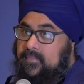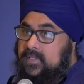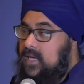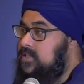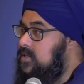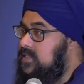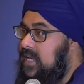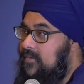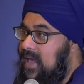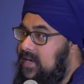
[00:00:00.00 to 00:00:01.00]
Sex doesn't
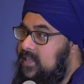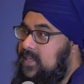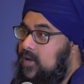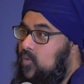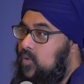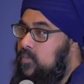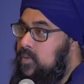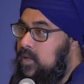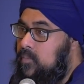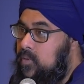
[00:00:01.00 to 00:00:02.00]
have anything with
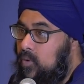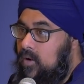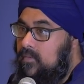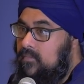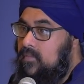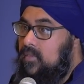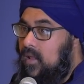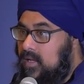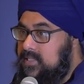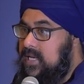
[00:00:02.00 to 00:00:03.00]
being pure.
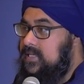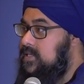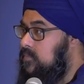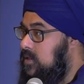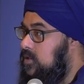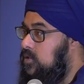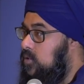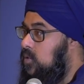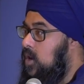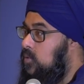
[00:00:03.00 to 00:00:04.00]
Lust has something to
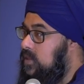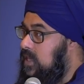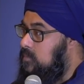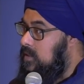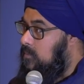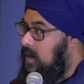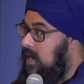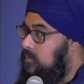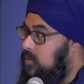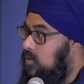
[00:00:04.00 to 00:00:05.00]
do with keeping the
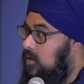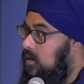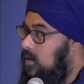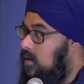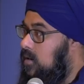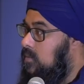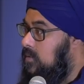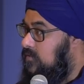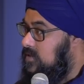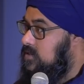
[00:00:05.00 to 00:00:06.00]
mind pure,
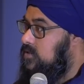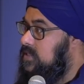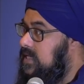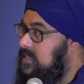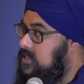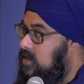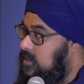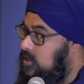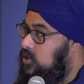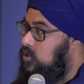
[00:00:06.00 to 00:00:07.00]
but physical sex has
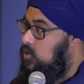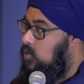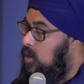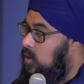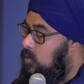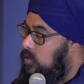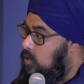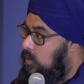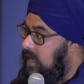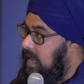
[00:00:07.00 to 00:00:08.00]
nothing to do with
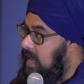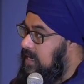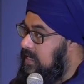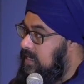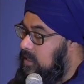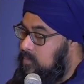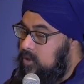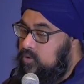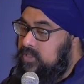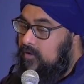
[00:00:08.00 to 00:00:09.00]
going ahead and
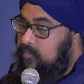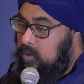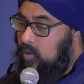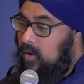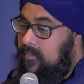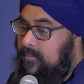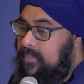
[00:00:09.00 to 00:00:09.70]
keeping yourself pure.